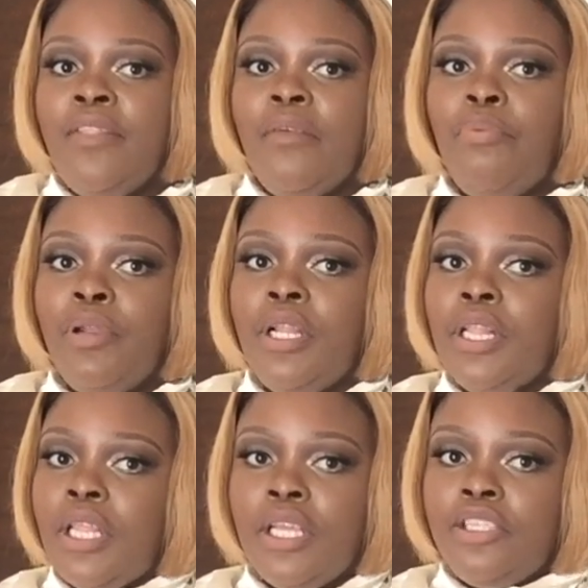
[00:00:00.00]
Then Pretty
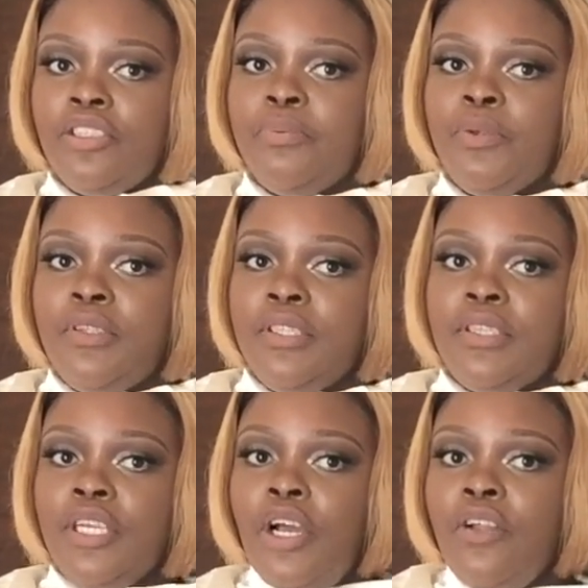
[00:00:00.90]
Little Thing just puts
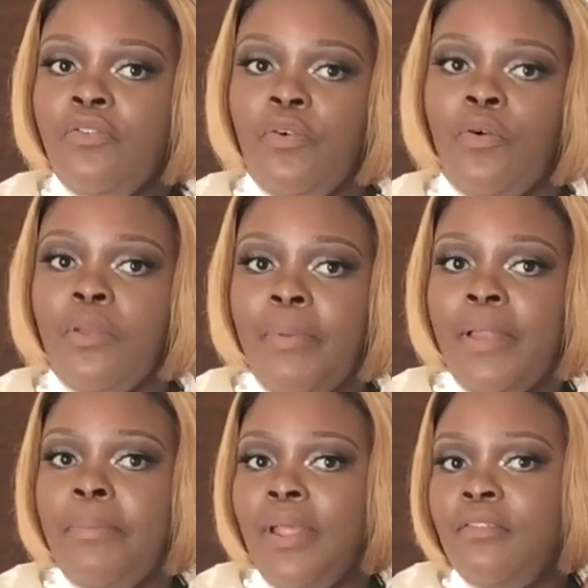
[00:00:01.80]
this thing on for
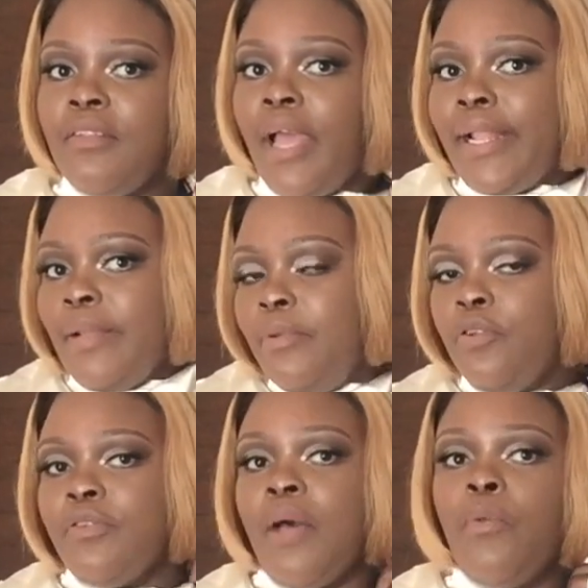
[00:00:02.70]
beds. And I'm
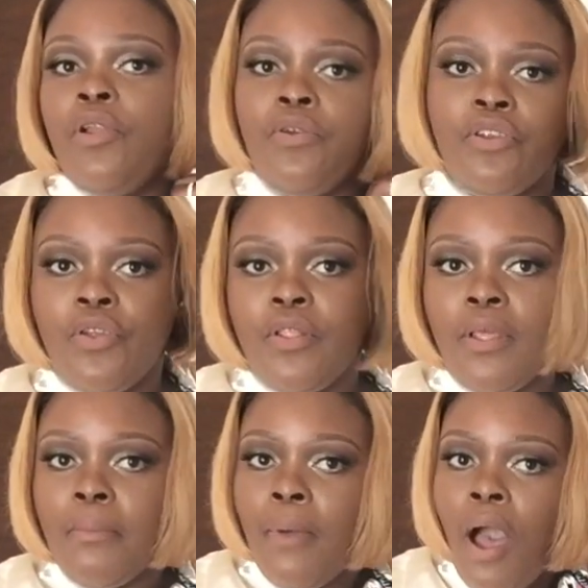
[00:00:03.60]
going to return
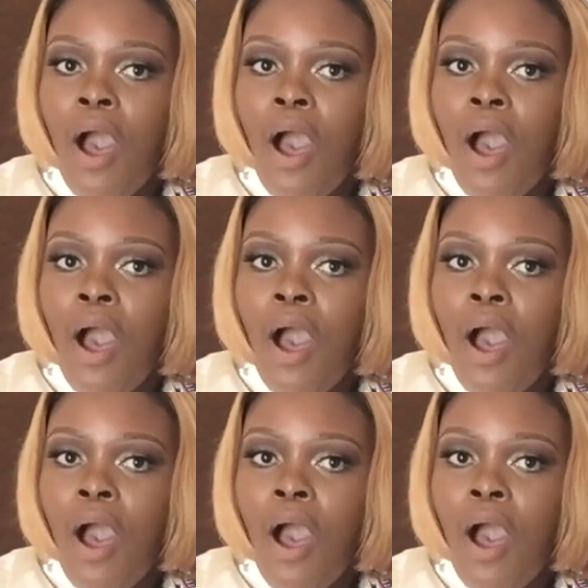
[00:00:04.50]
them.